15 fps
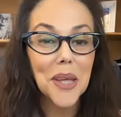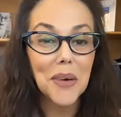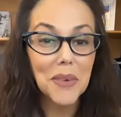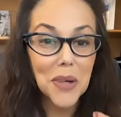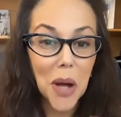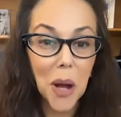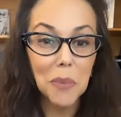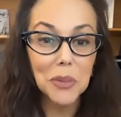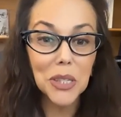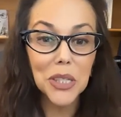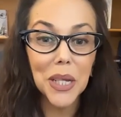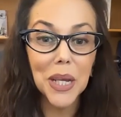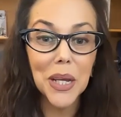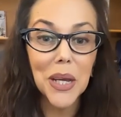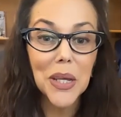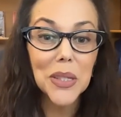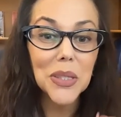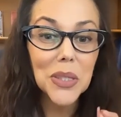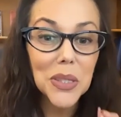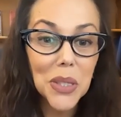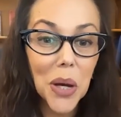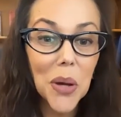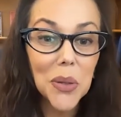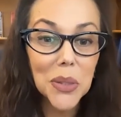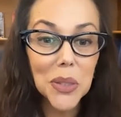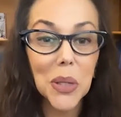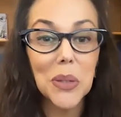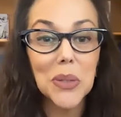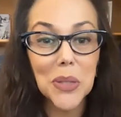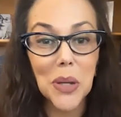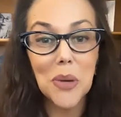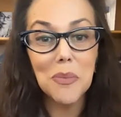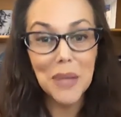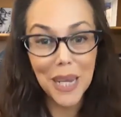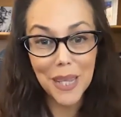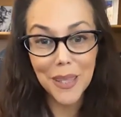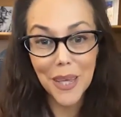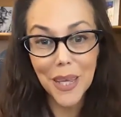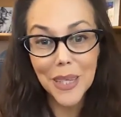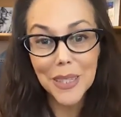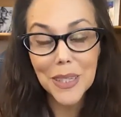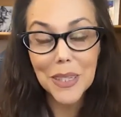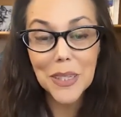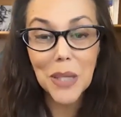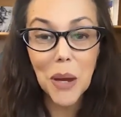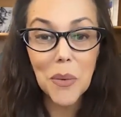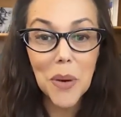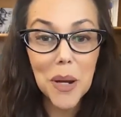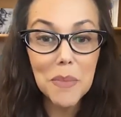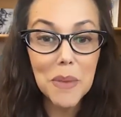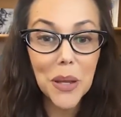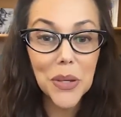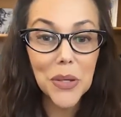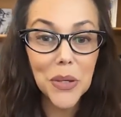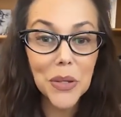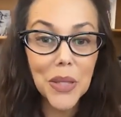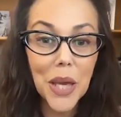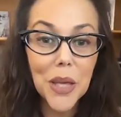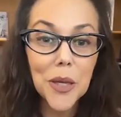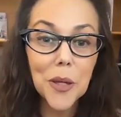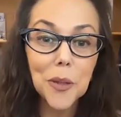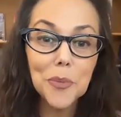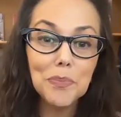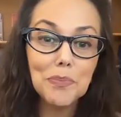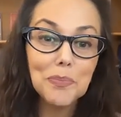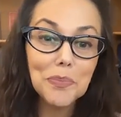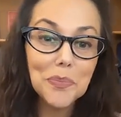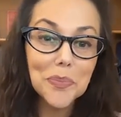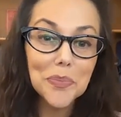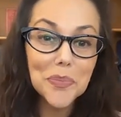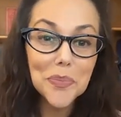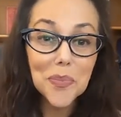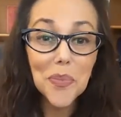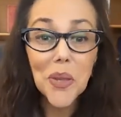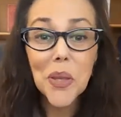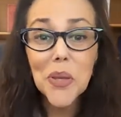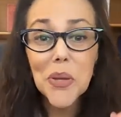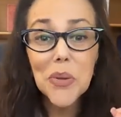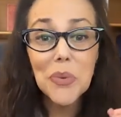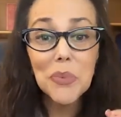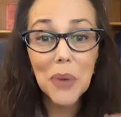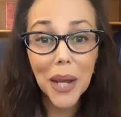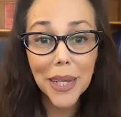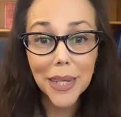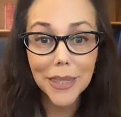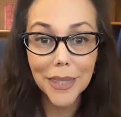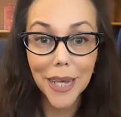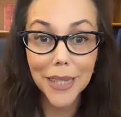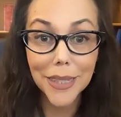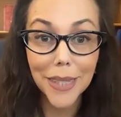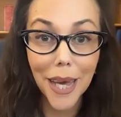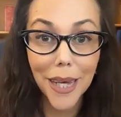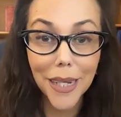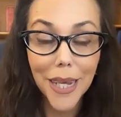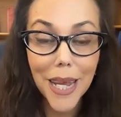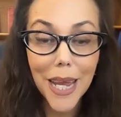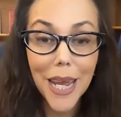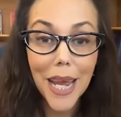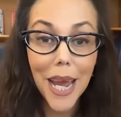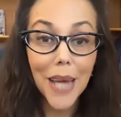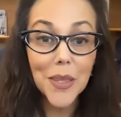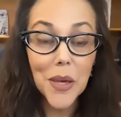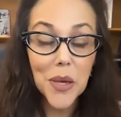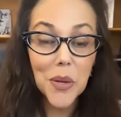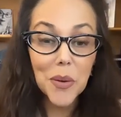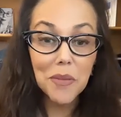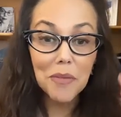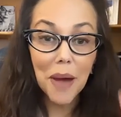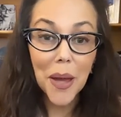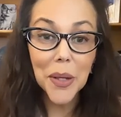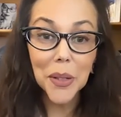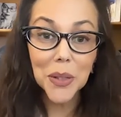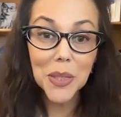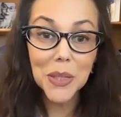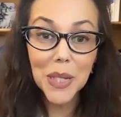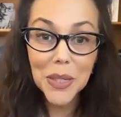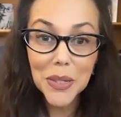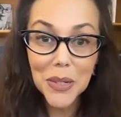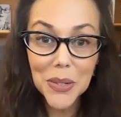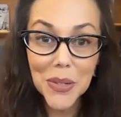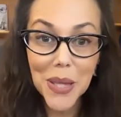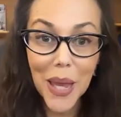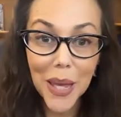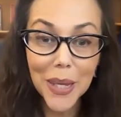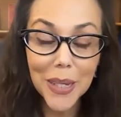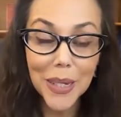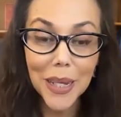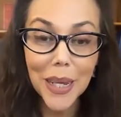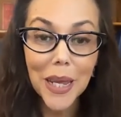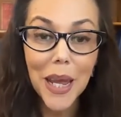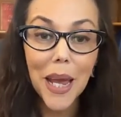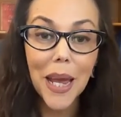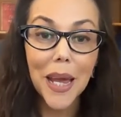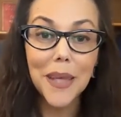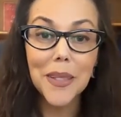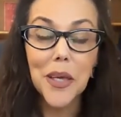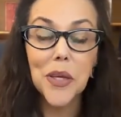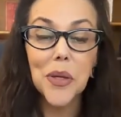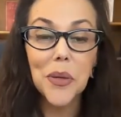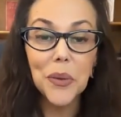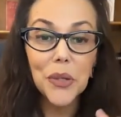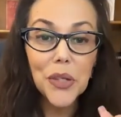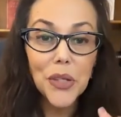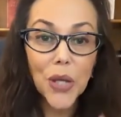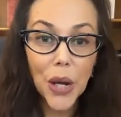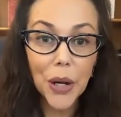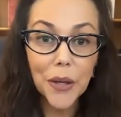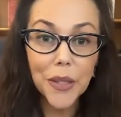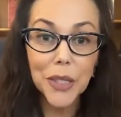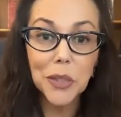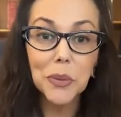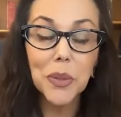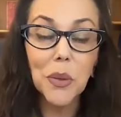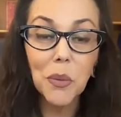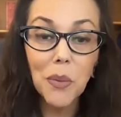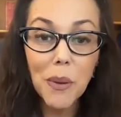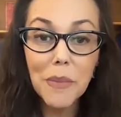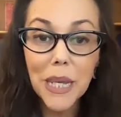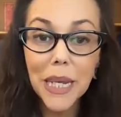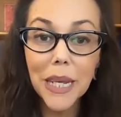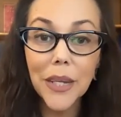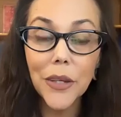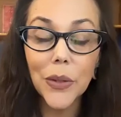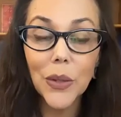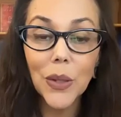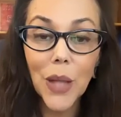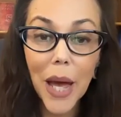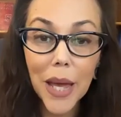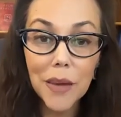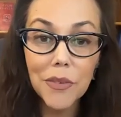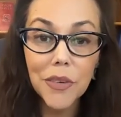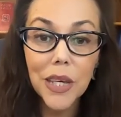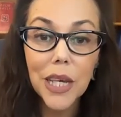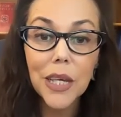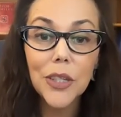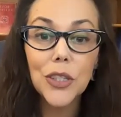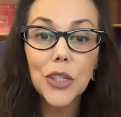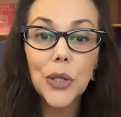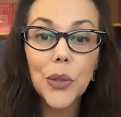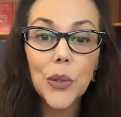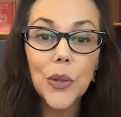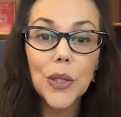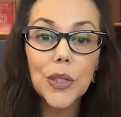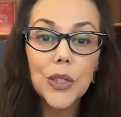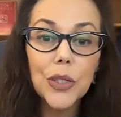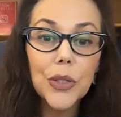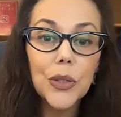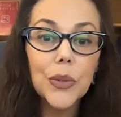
of accomplishing so many things. So I want to make sure that you recognize that, and that you invite your sisters in, and that you share this with the women in your life to